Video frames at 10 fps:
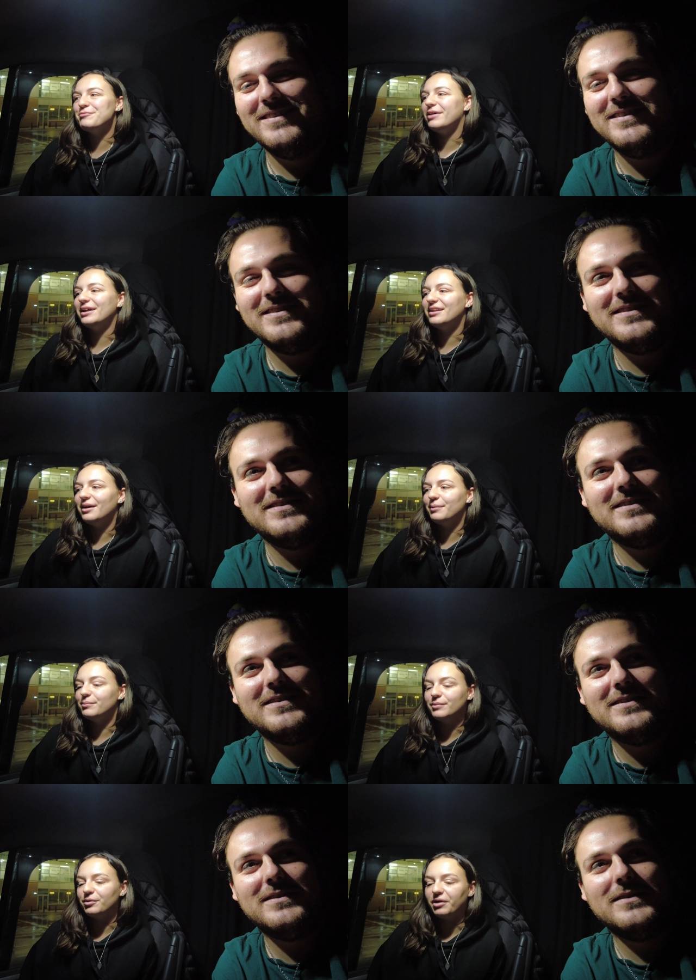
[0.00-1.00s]
Speaker 1: fine.
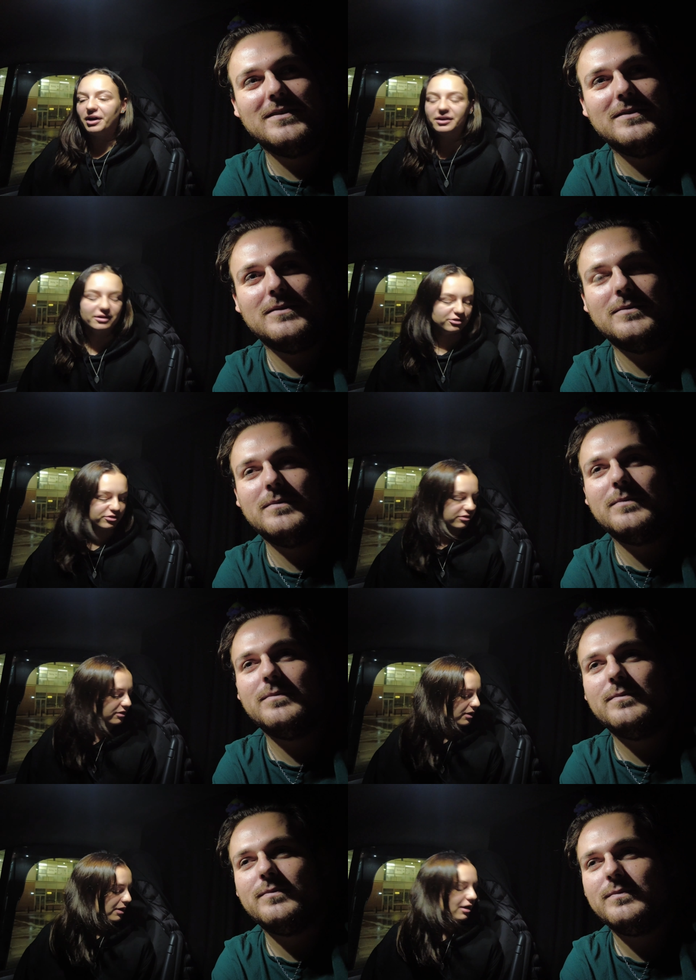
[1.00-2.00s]
I'm alright. I just,
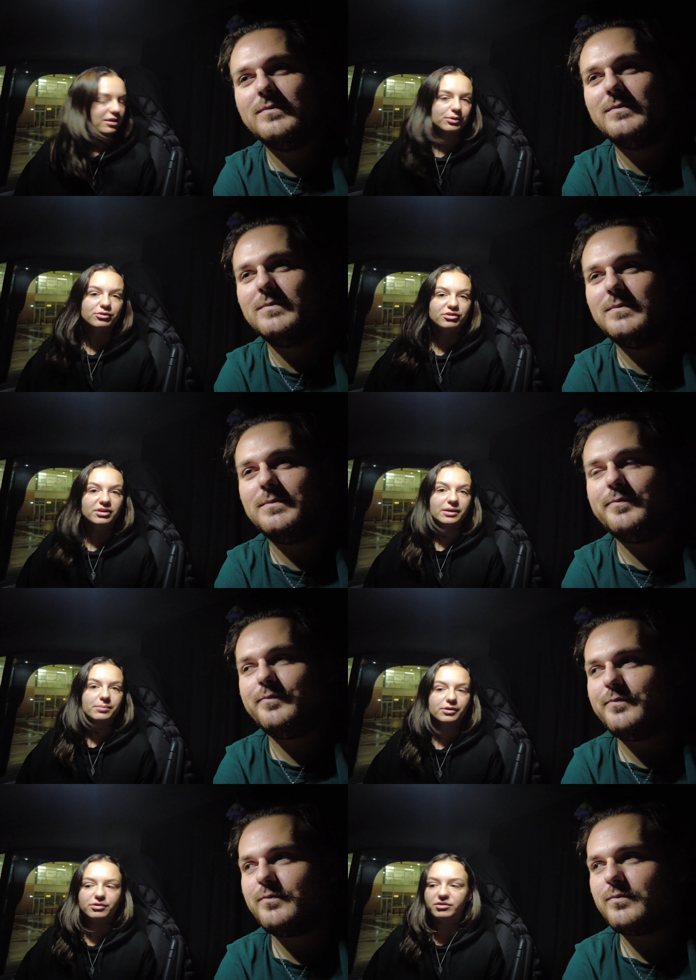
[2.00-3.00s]
I think we should eat
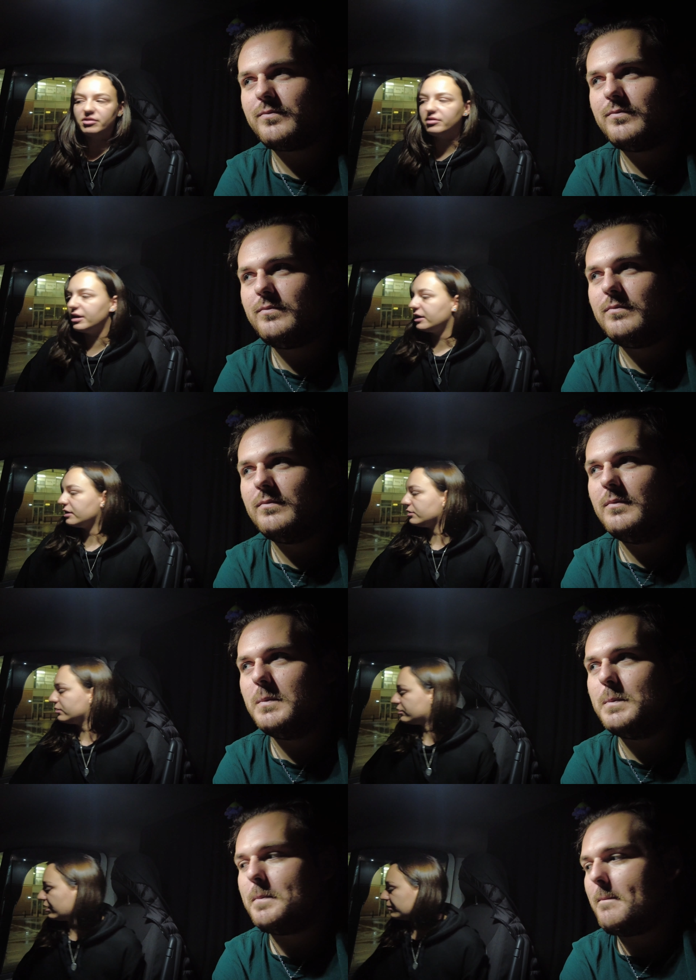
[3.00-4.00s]
because it's like, I don't know
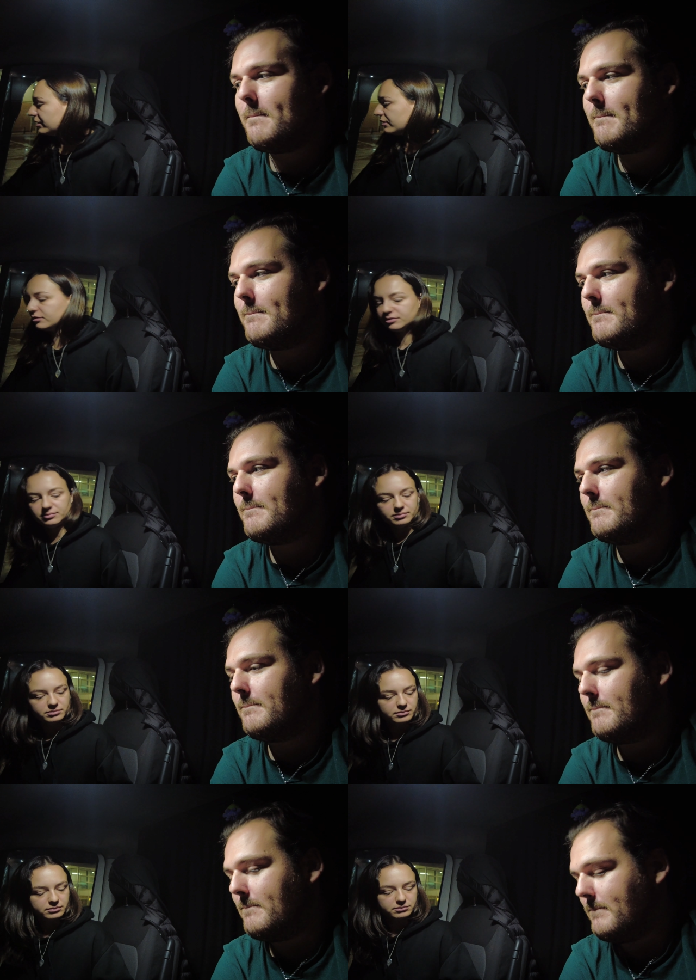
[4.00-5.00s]
what time it is.
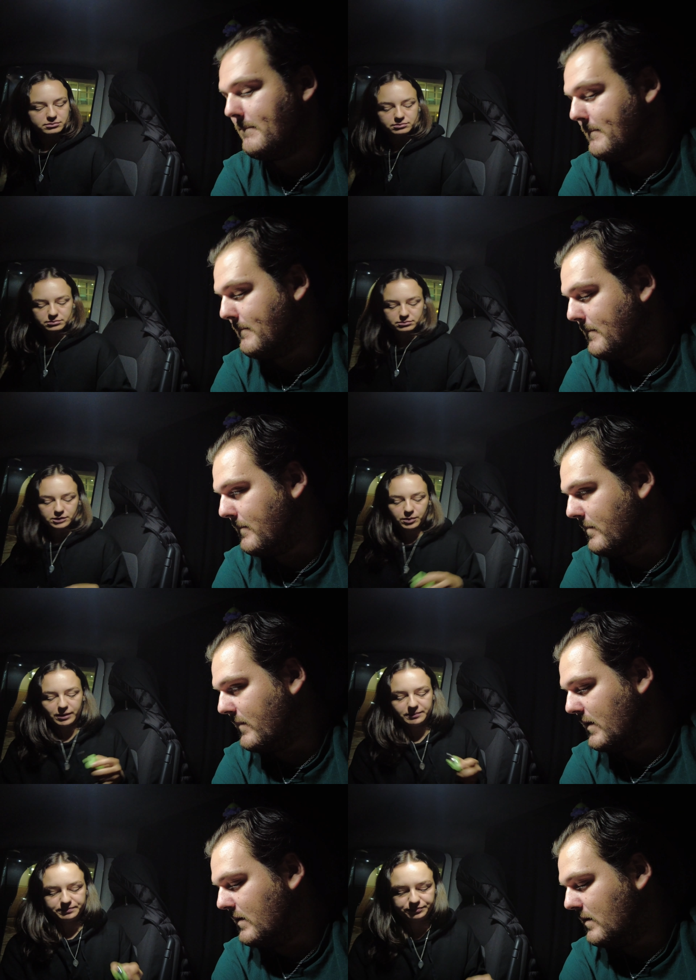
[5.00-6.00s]
Oh
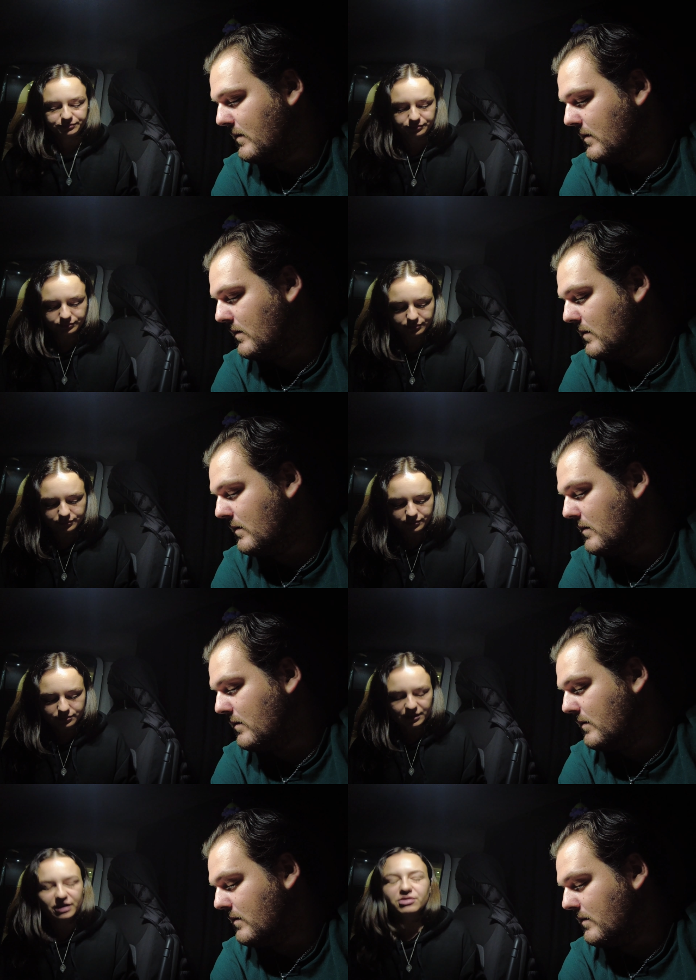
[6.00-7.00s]
wait.
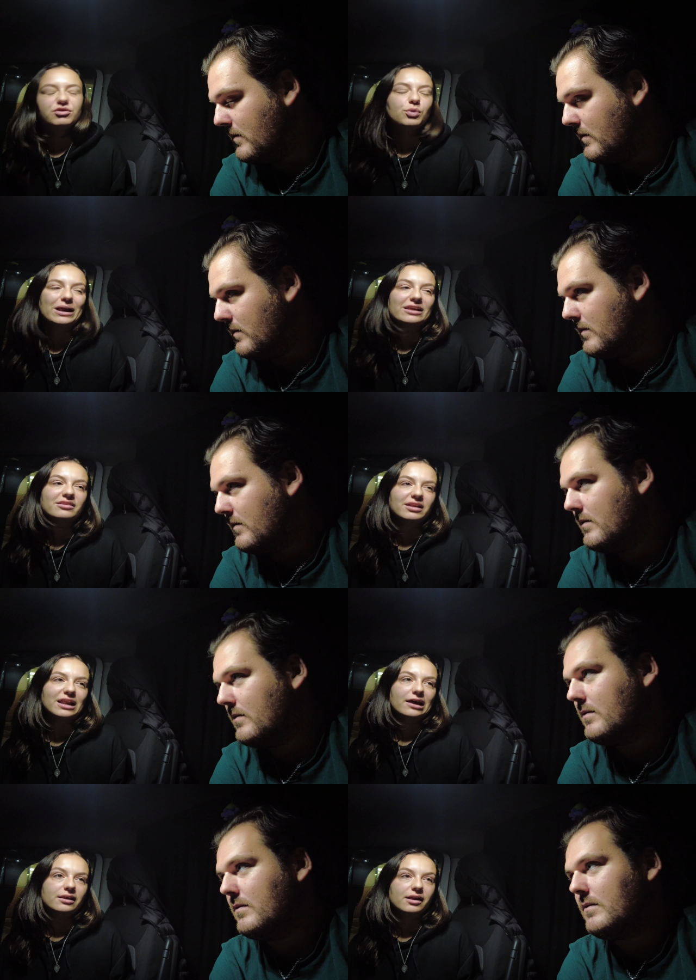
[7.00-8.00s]
It's 20 to
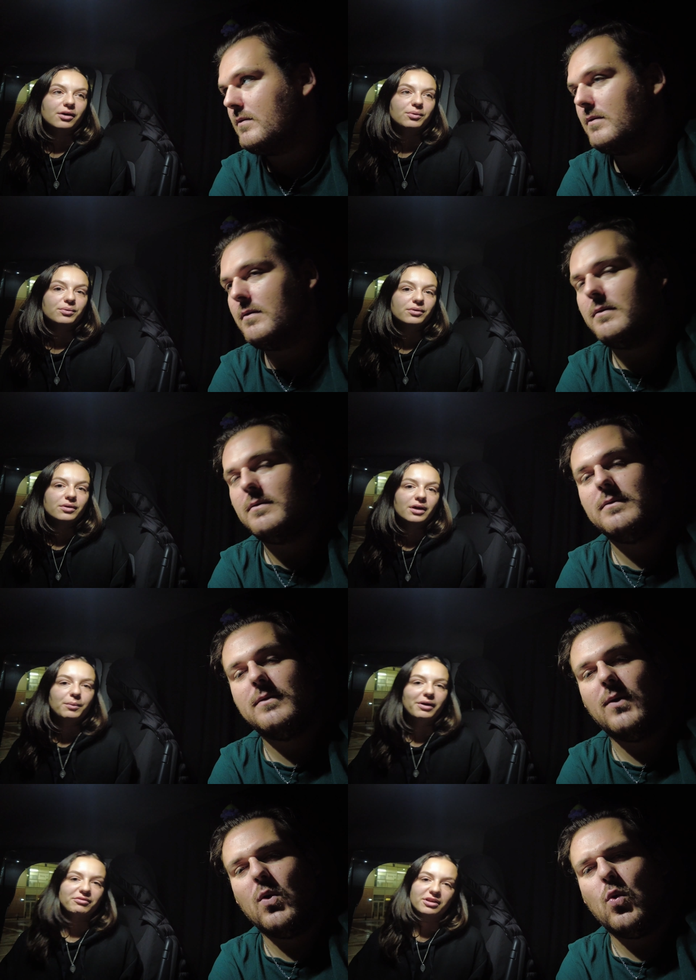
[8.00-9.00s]
9 now and
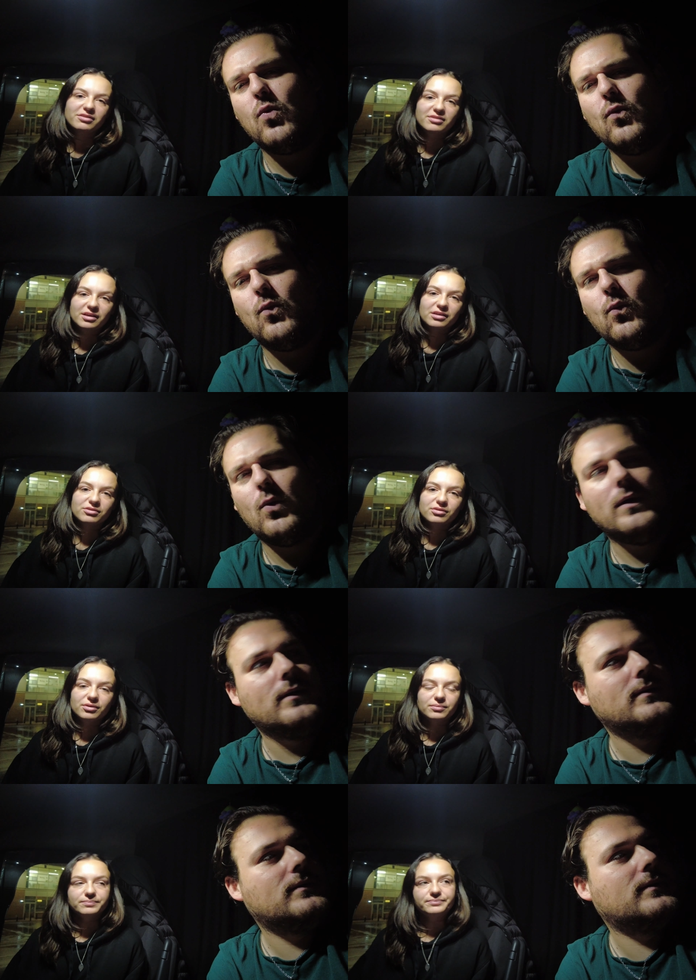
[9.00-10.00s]
we haven't had tea,
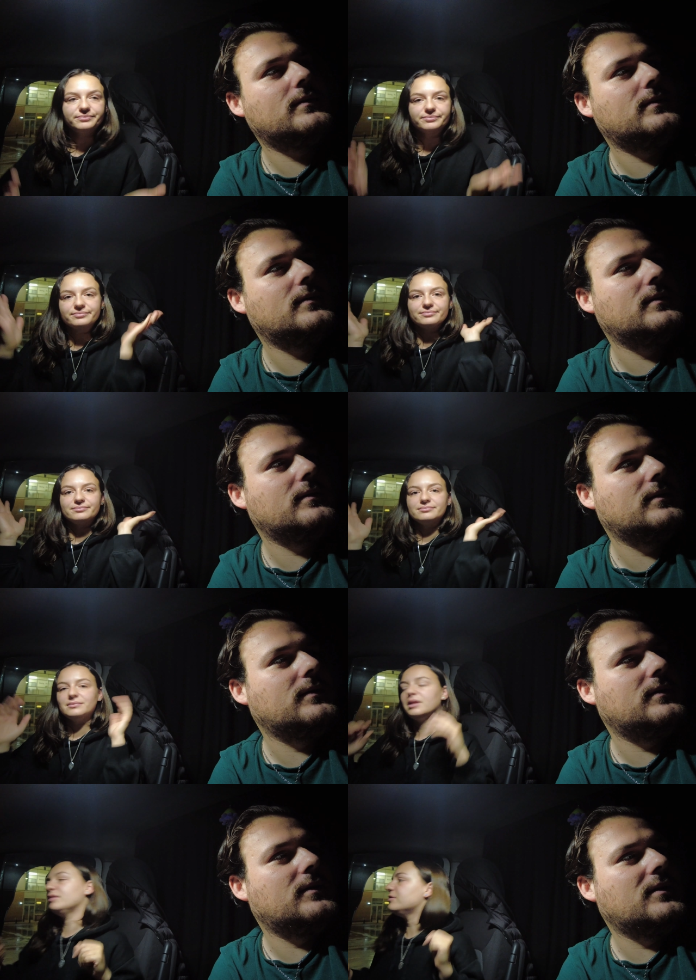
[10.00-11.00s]
so
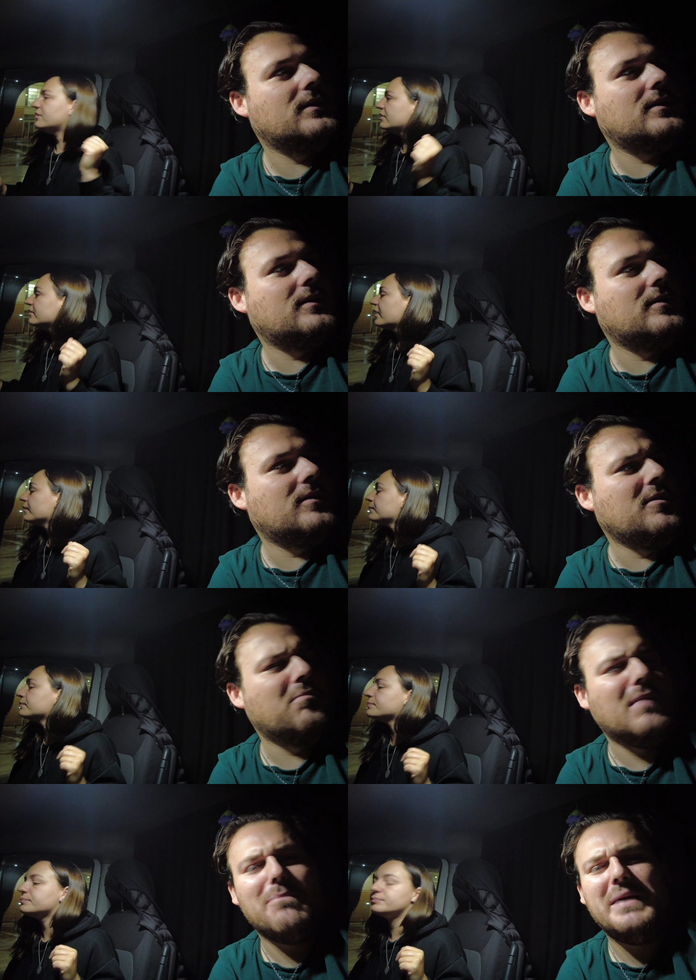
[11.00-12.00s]
it's tea time.
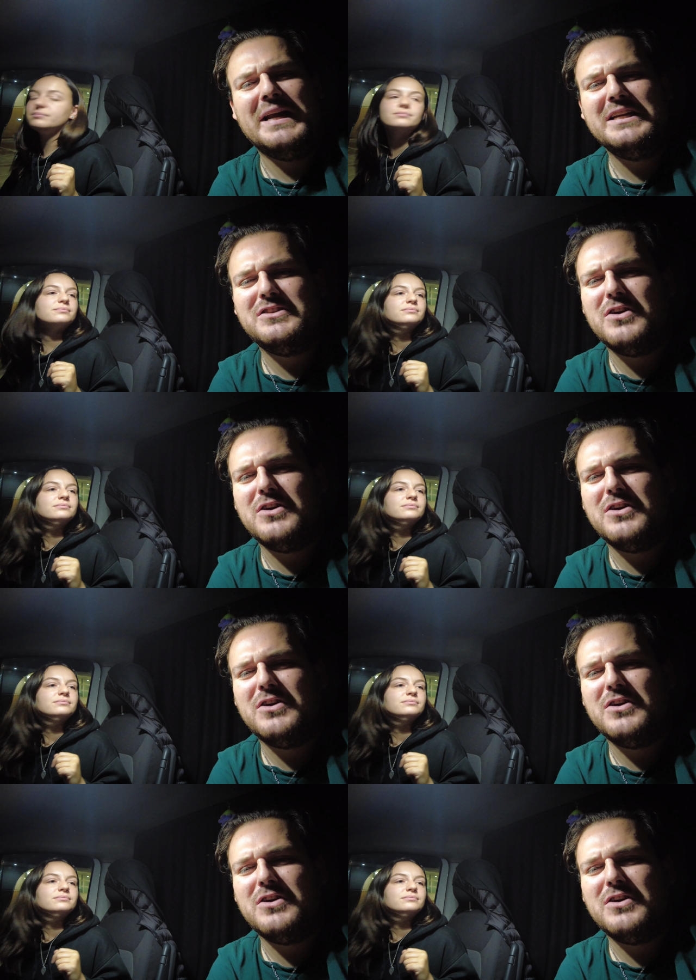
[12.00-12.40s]
My
Speaker 2: belly's